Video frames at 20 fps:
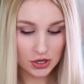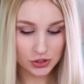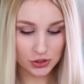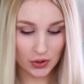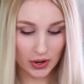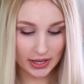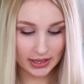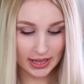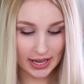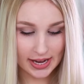
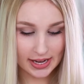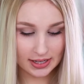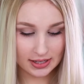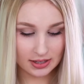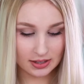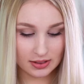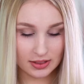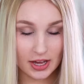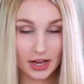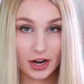So I
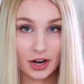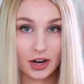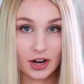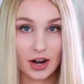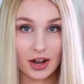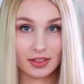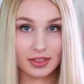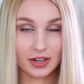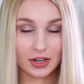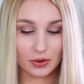like
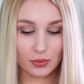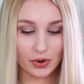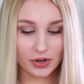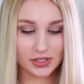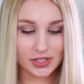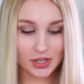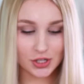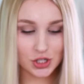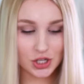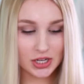their athletic
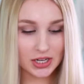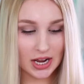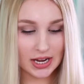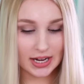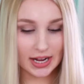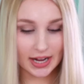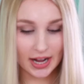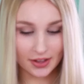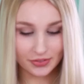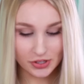wear section,
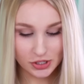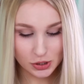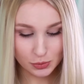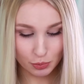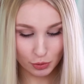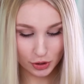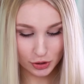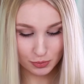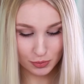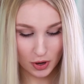and I got this
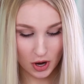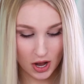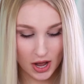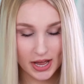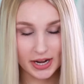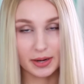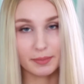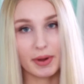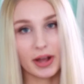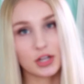sports
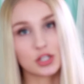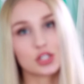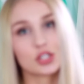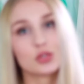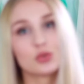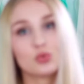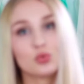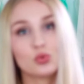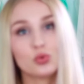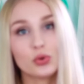bra, and I'm
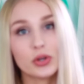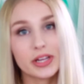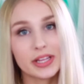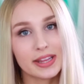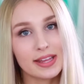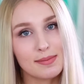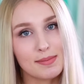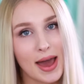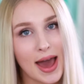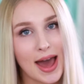actually
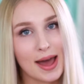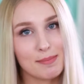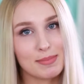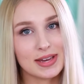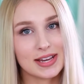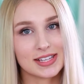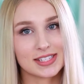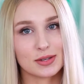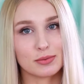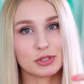really mad
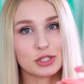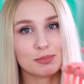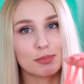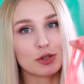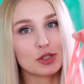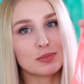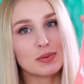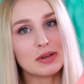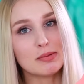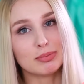because it was
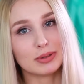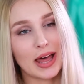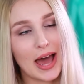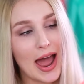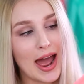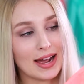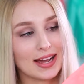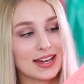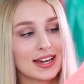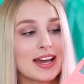supposed to be
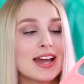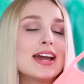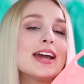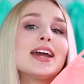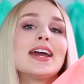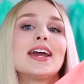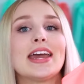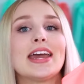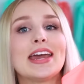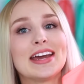black
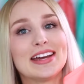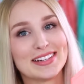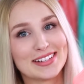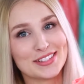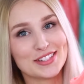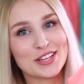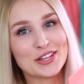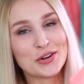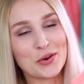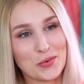and
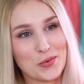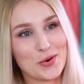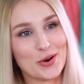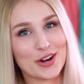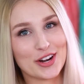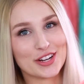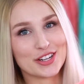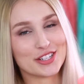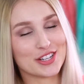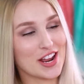it's an
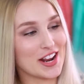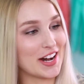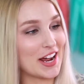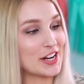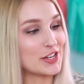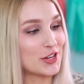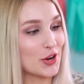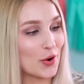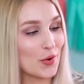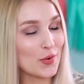orange, and
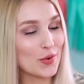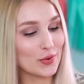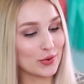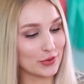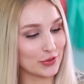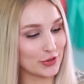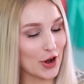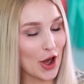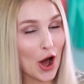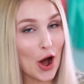I
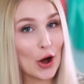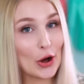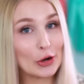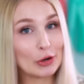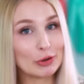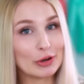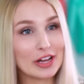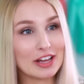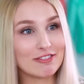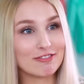don't
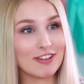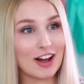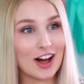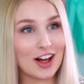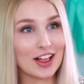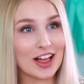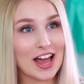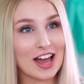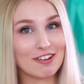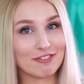know if
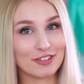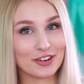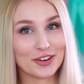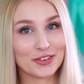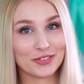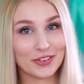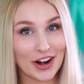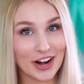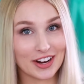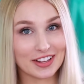I'll
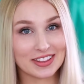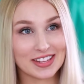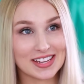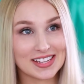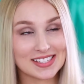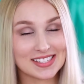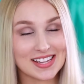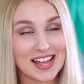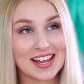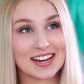ever wear
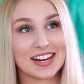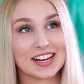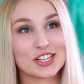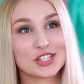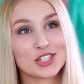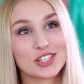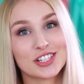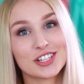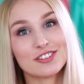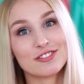this, and I
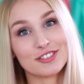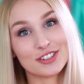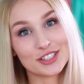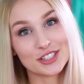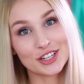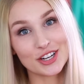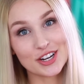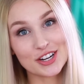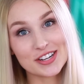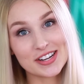should have
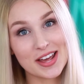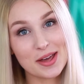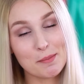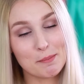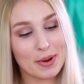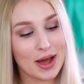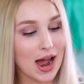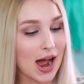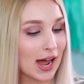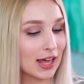returned
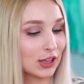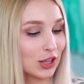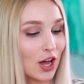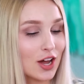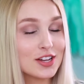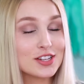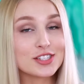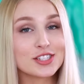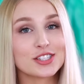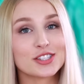it, but I
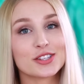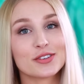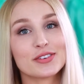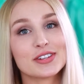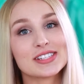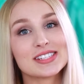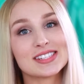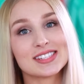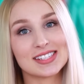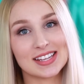lost the
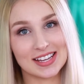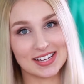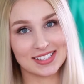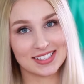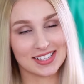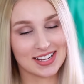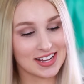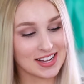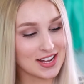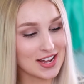
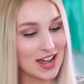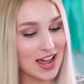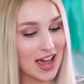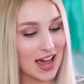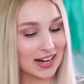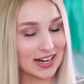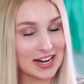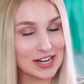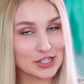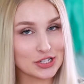receipt,
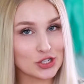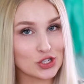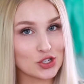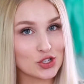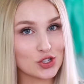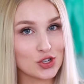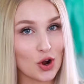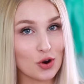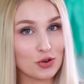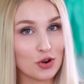and I
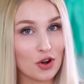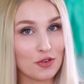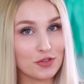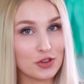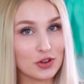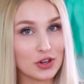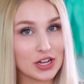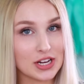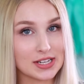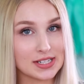don't know
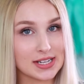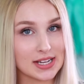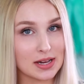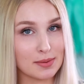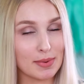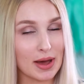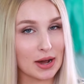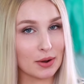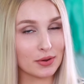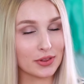if you can
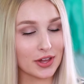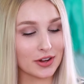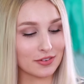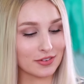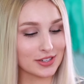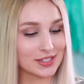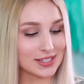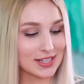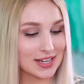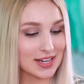take it back without
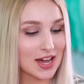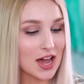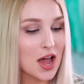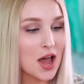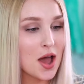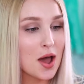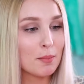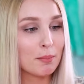a receipt.